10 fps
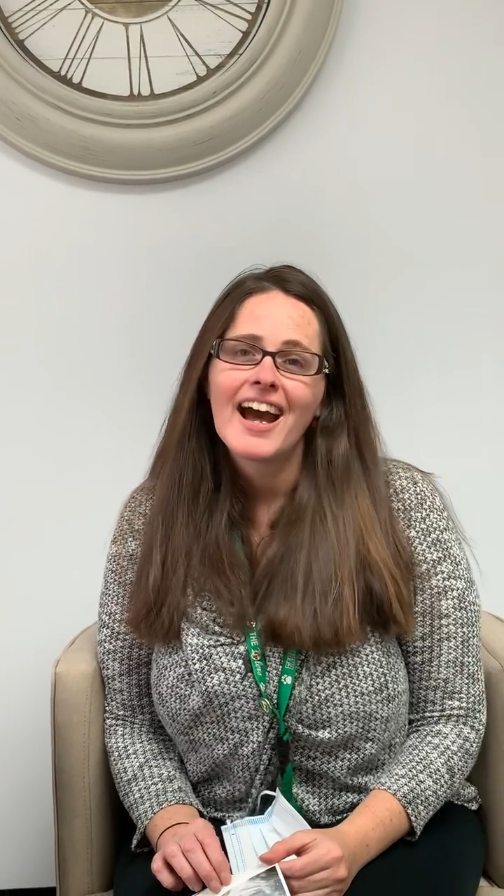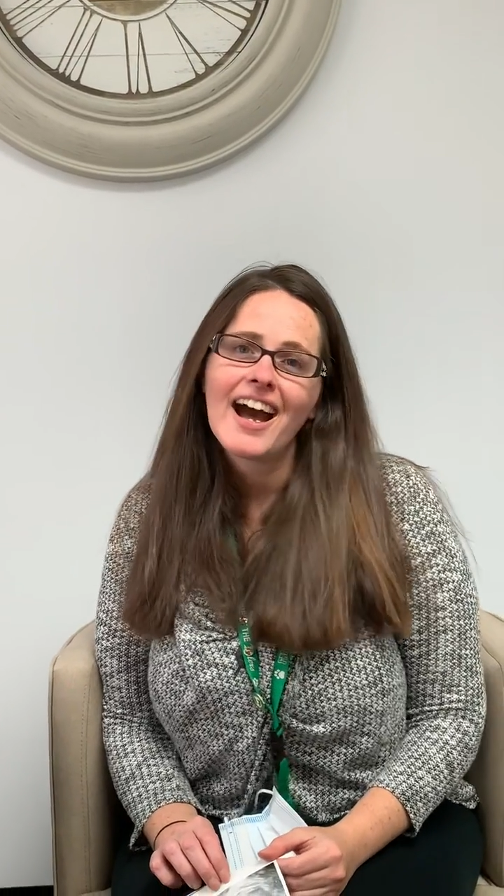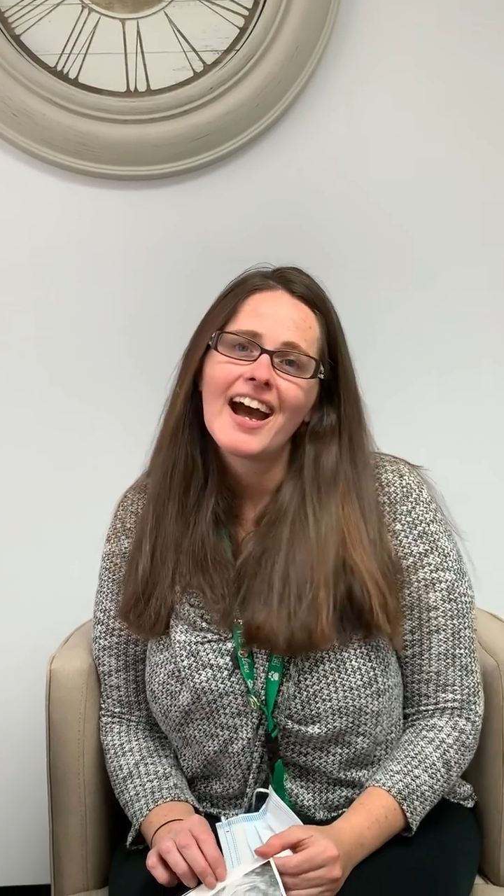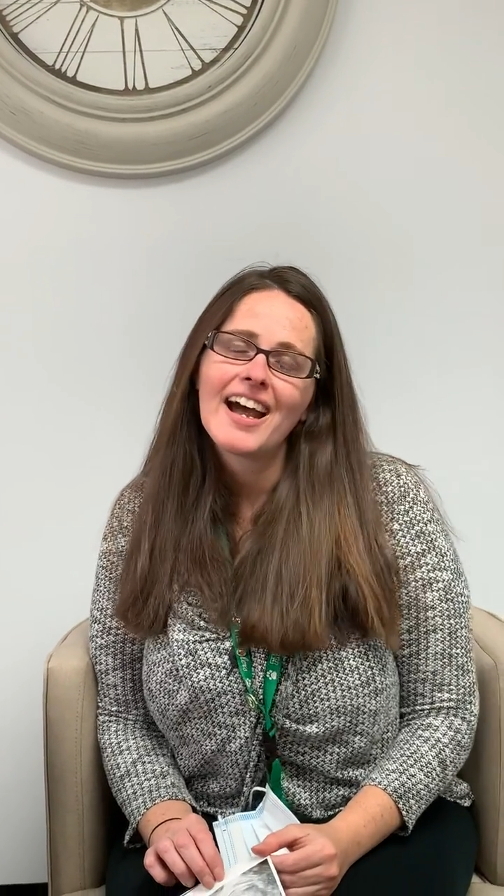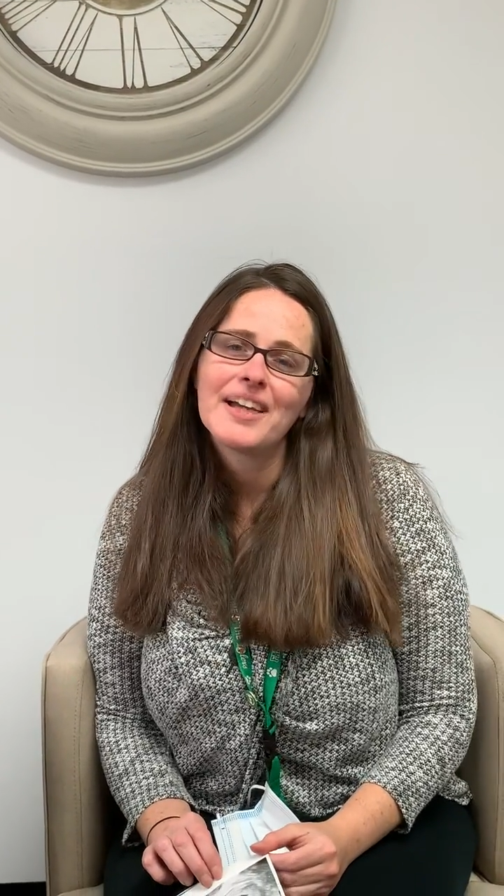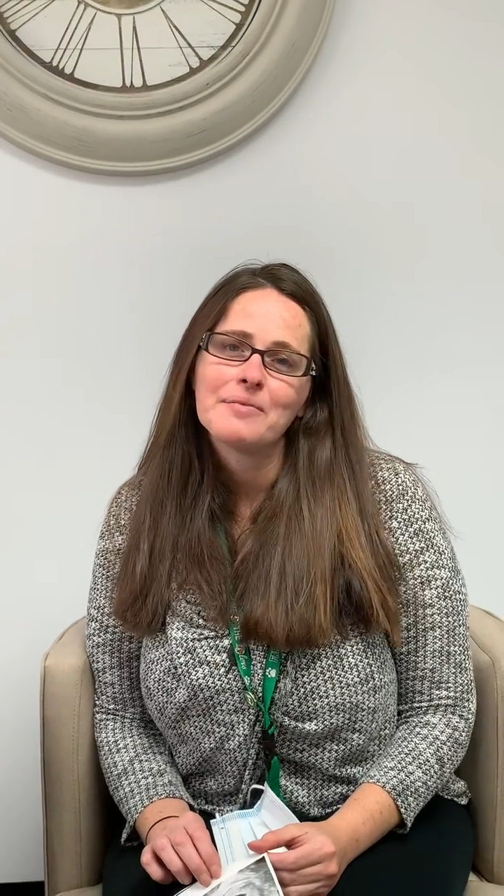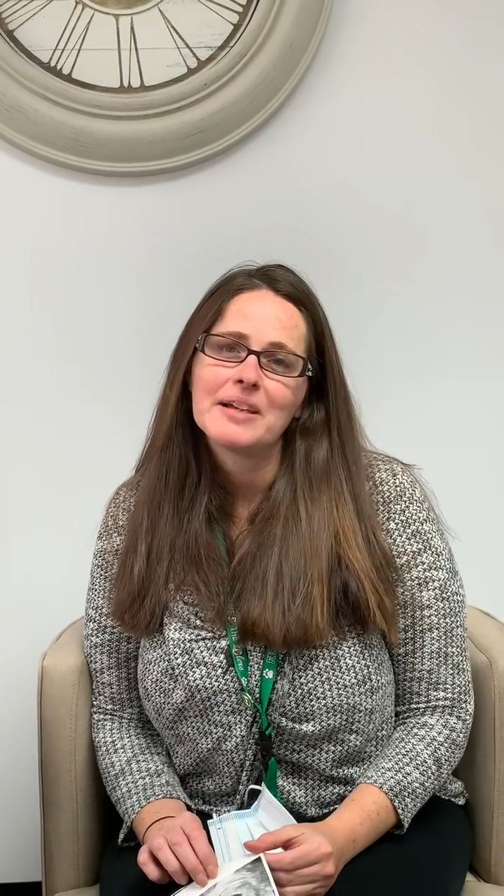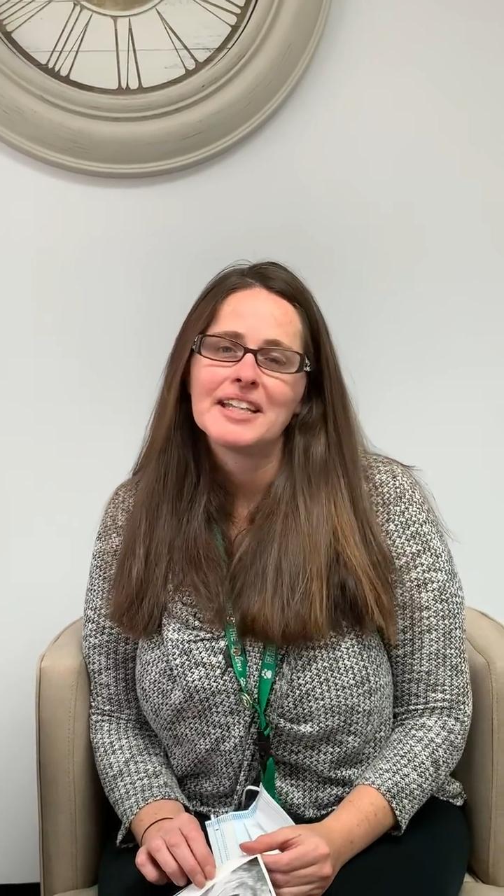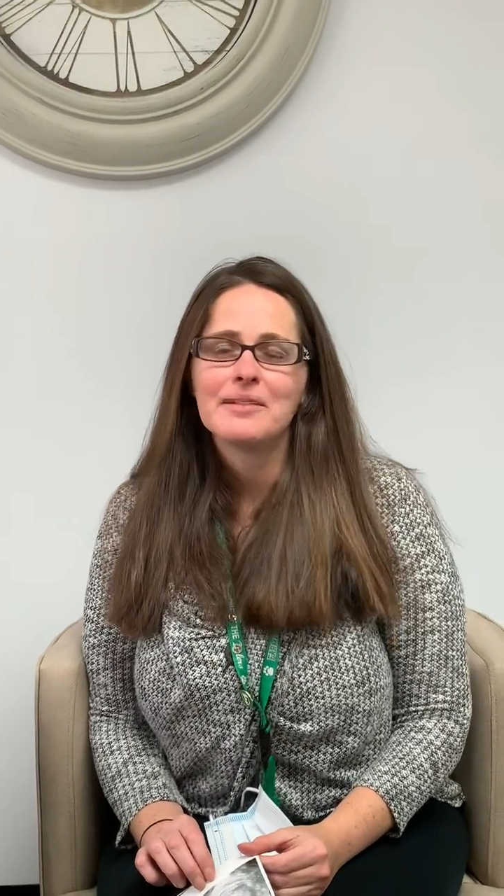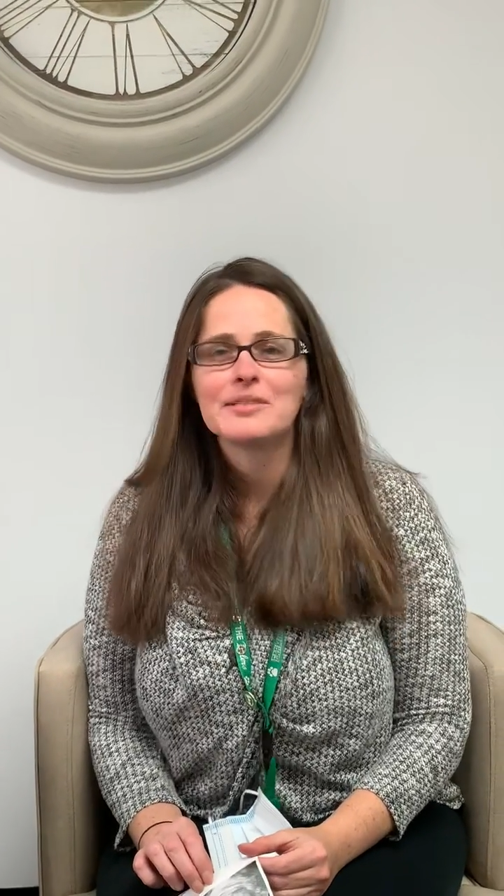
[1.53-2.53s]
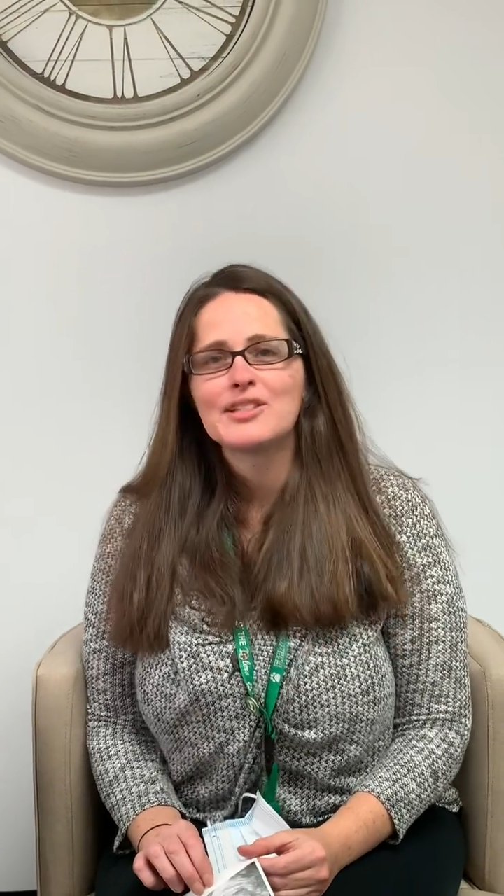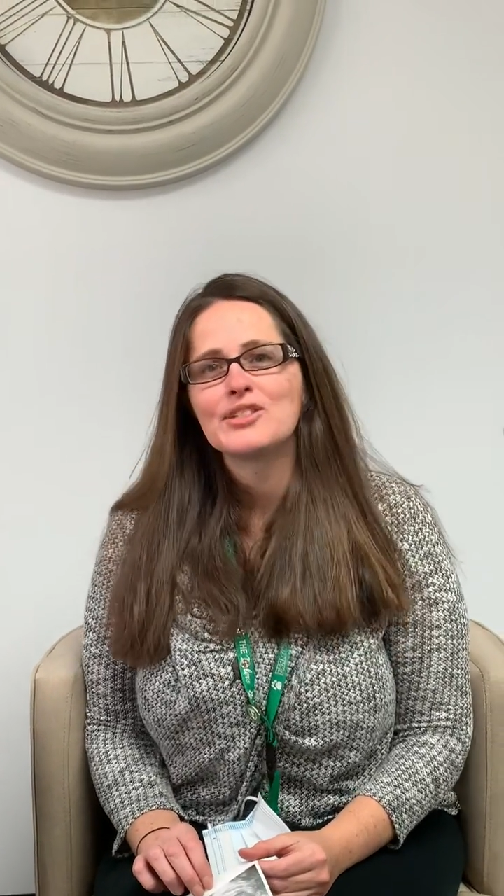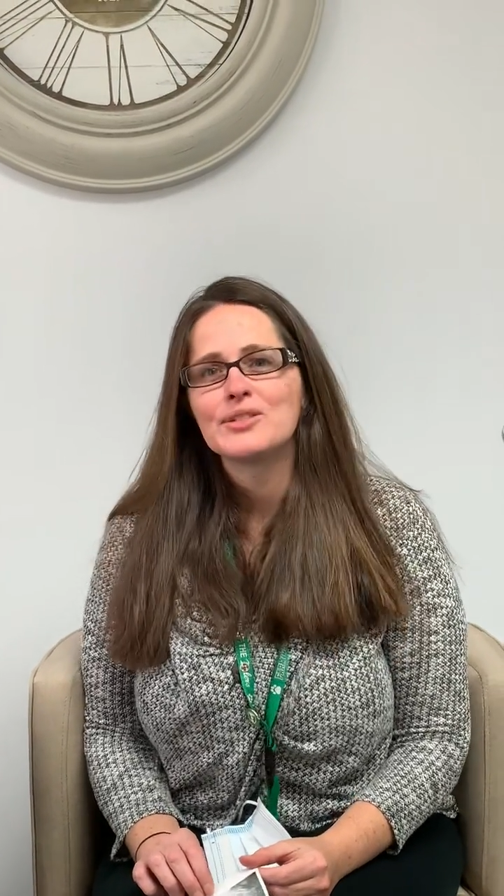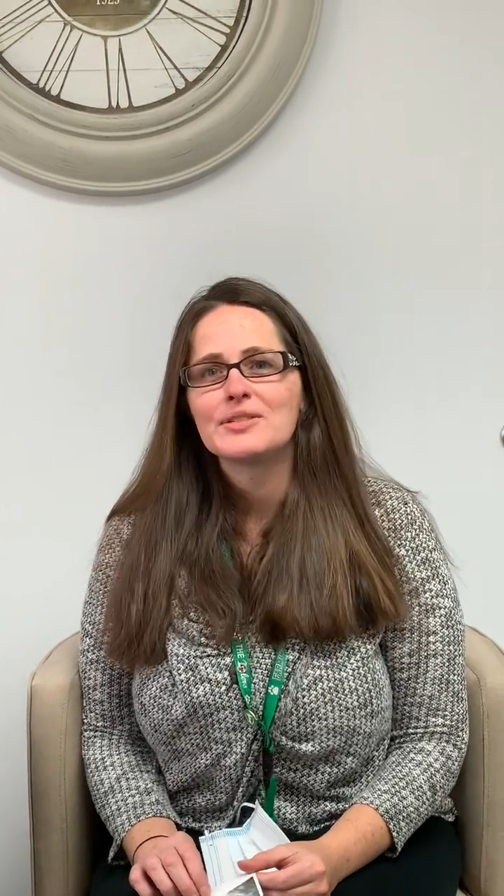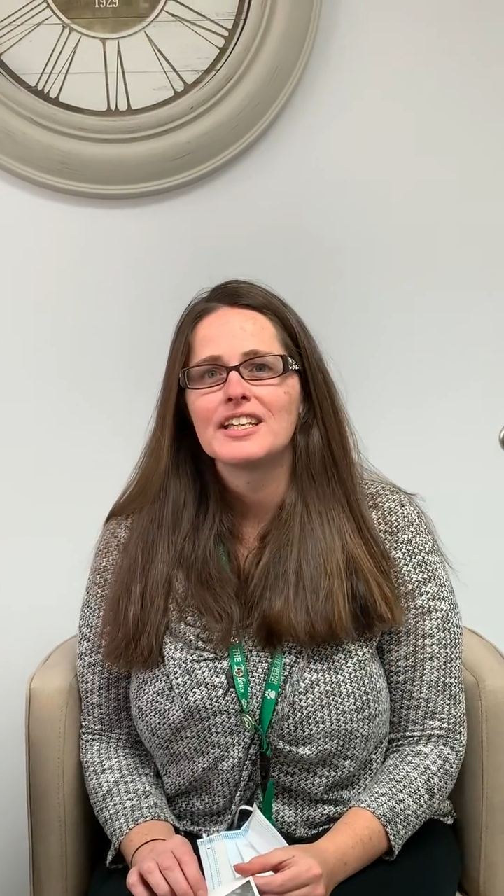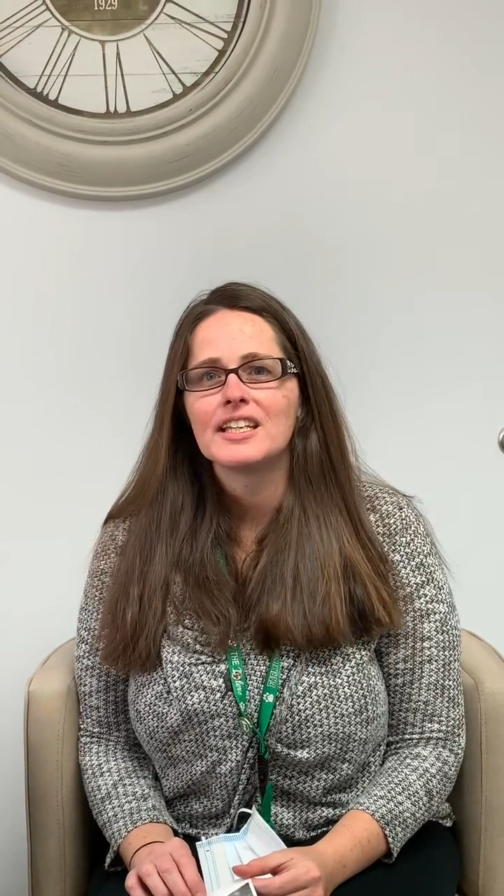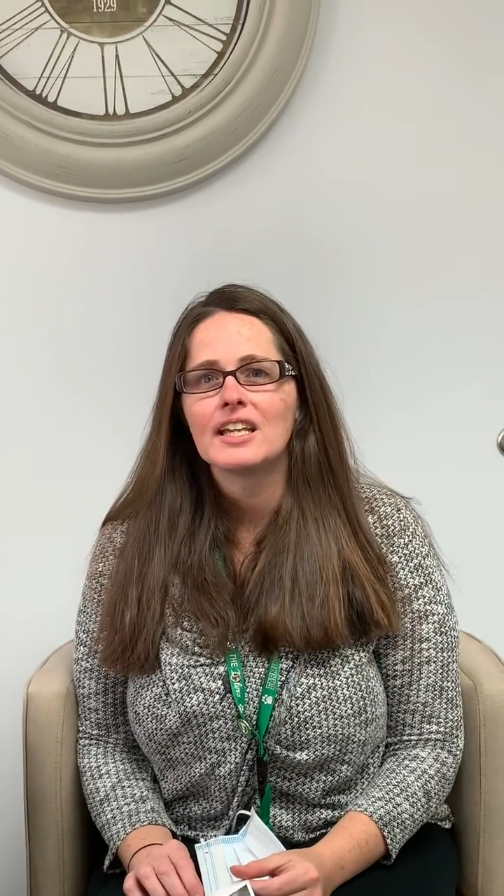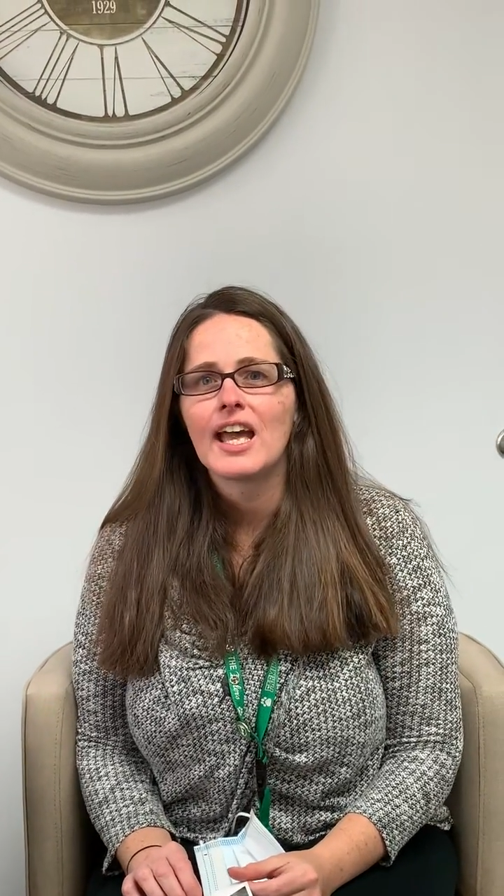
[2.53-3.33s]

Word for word: Hi, my name is Susan,